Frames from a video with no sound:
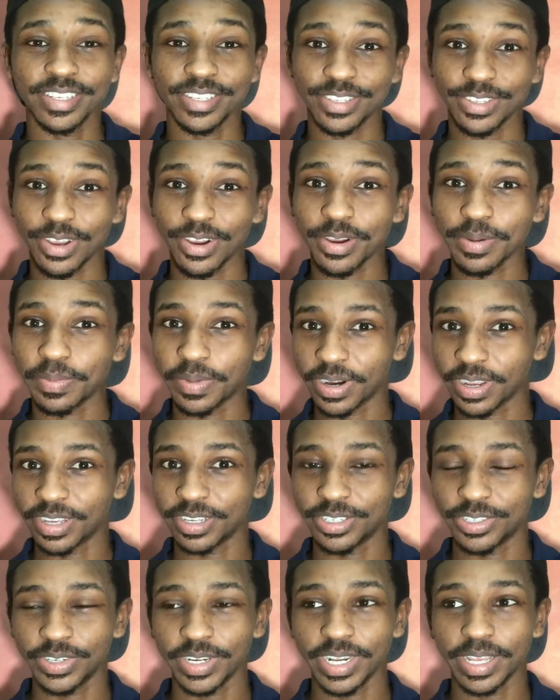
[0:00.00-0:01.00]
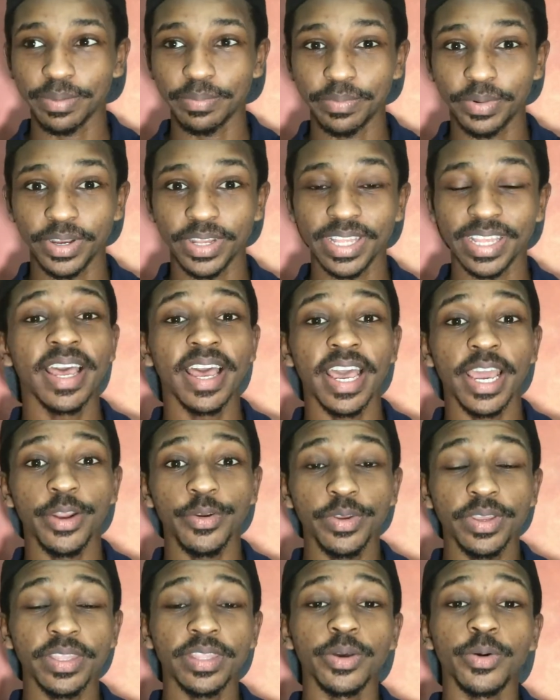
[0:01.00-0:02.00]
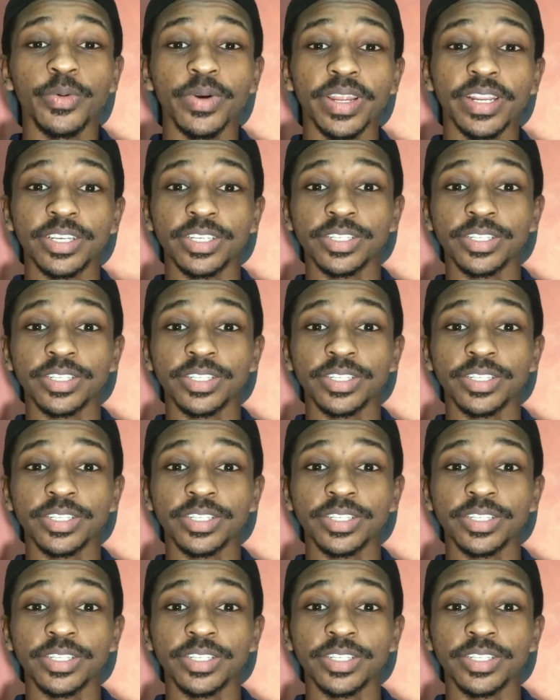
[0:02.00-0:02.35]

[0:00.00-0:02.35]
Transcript: the stock market trading, but I read the way